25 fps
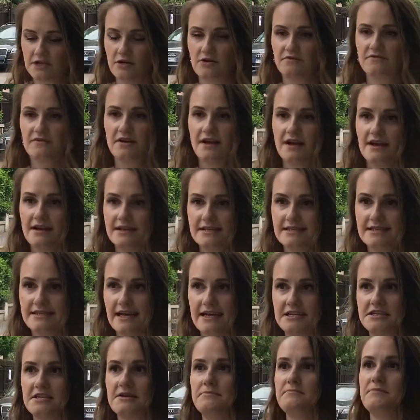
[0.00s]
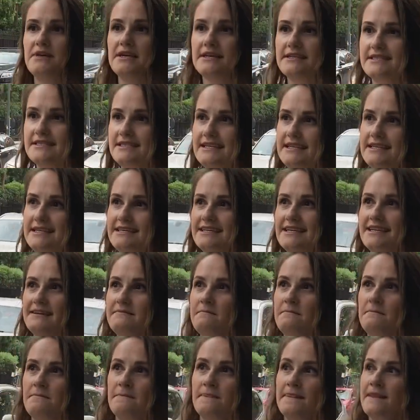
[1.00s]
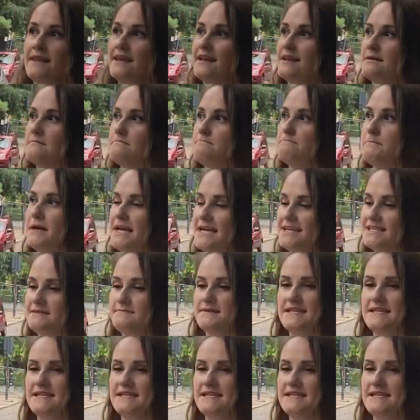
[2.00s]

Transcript: of such a big city. Makes